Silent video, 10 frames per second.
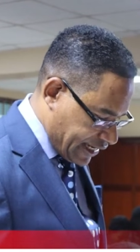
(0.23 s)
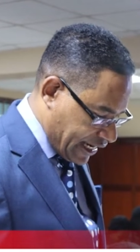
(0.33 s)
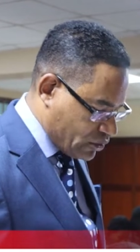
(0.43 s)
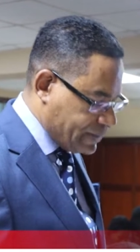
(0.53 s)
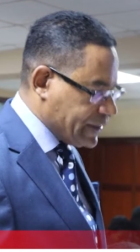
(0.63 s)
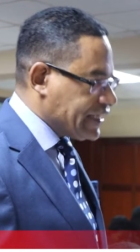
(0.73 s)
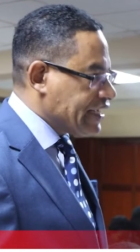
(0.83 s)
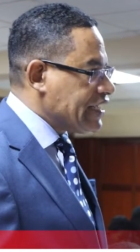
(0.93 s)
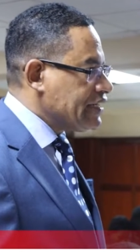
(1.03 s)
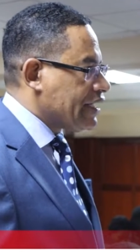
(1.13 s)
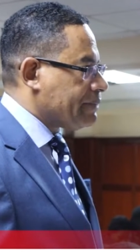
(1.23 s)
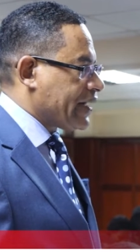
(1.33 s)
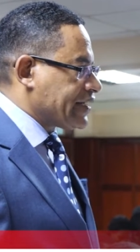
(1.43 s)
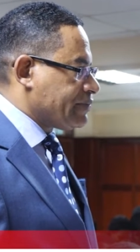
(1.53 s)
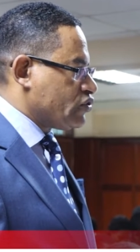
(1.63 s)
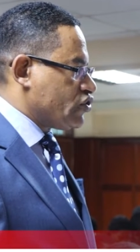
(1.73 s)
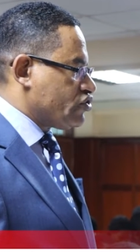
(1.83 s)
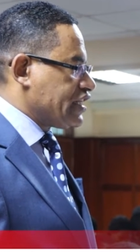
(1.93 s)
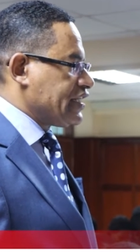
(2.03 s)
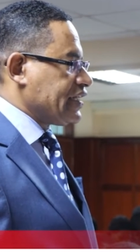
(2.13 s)
I will begin by
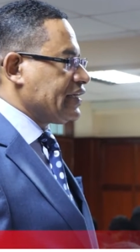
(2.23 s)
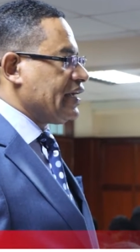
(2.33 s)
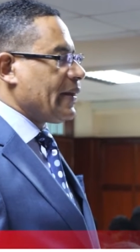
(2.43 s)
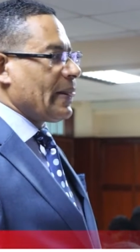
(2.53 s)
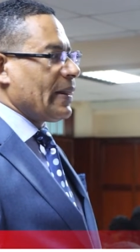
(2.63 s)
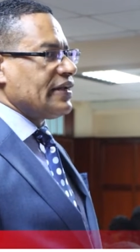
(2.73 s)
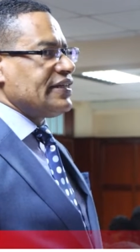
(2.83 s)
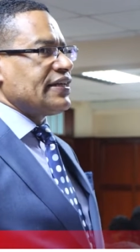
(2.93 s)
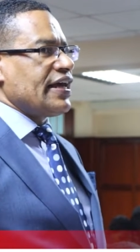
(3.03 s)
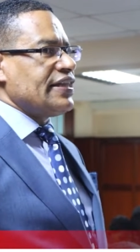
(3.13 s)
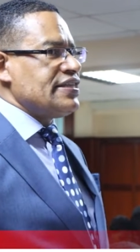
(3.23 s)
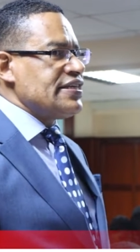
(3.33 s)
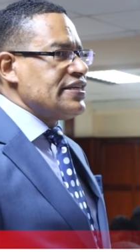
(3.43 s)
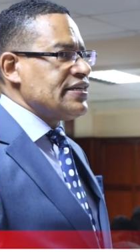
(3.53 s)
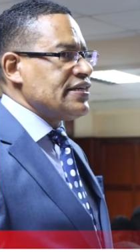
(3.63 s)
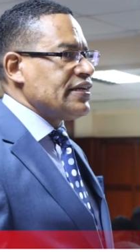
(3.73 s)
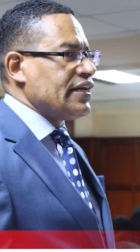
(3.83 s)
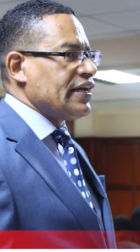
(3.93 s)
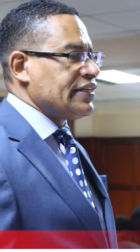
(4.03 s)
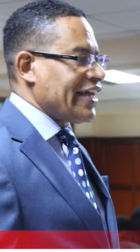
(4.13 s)
demonstrating that the
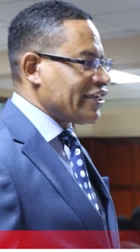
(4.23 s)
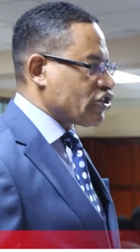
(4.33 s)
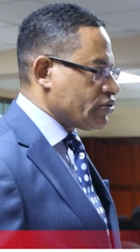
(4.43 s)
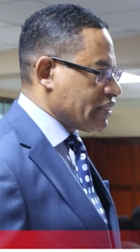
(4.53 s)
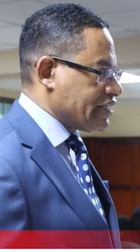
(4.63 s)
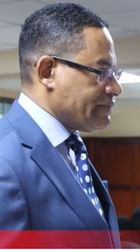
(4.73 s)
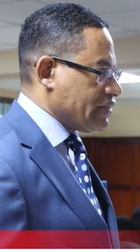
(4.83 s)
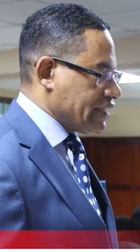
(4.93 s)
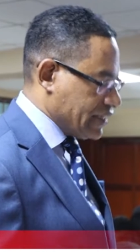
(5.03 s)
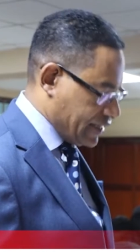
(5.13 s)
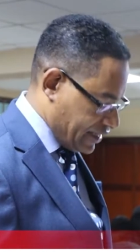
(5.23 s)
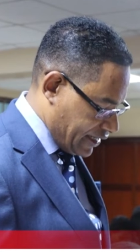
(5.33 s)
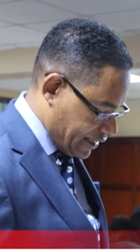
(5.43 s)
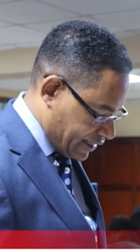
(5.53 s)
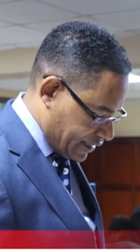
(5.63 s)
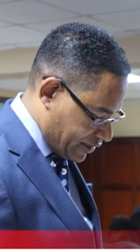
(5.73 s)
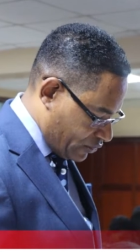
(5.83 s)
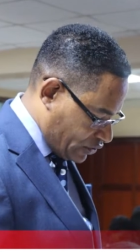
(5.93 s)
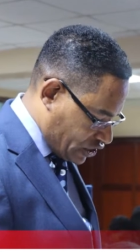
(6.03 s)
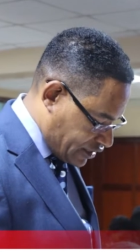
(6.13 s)
National Assembly, which